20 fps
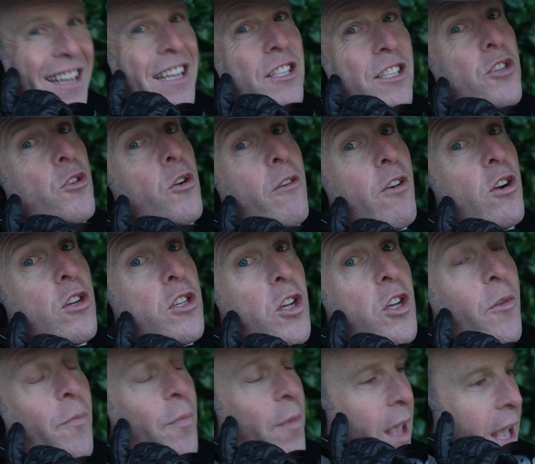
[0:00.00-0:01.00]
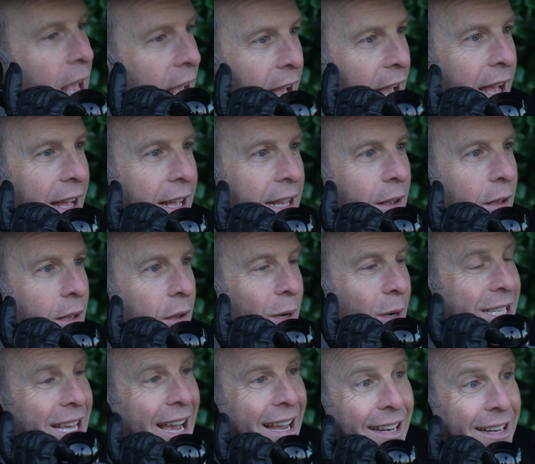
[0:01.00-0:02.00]
It's Universal.
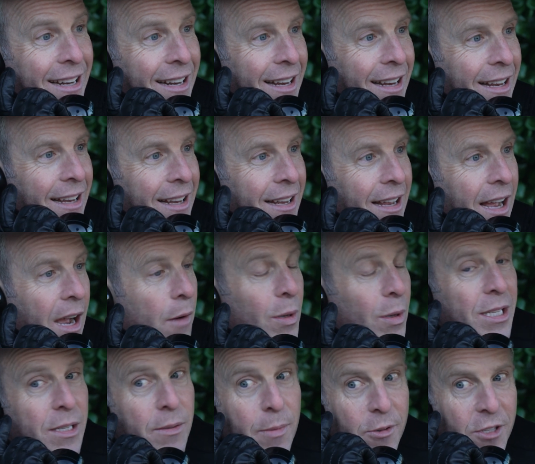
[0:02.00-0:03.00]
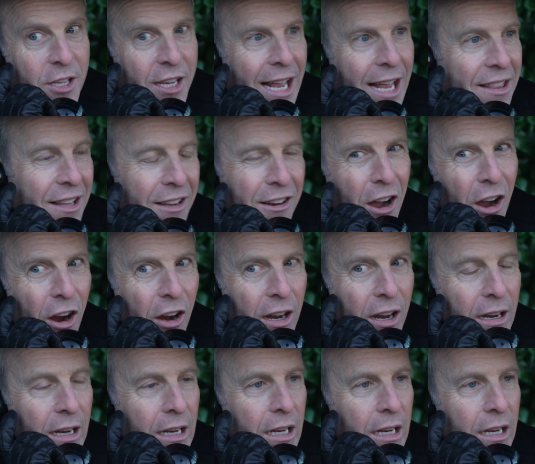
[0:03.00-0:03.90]
What's that? I wasn't supposed to get in the car?